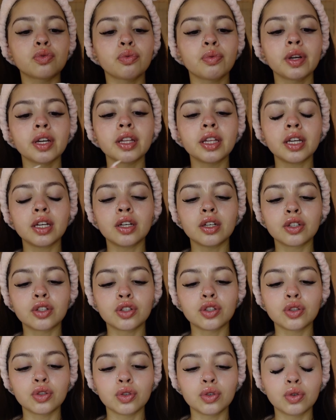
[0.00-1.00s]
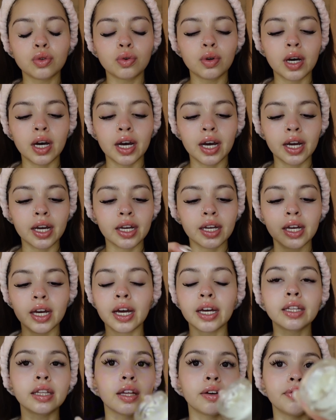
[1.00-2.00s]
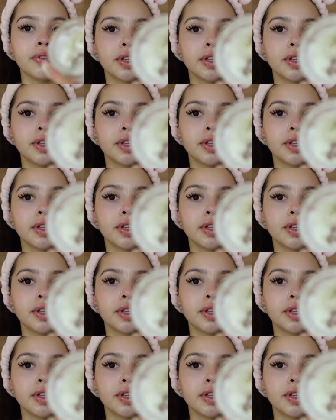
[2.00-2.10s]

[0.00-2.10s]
really good too. I love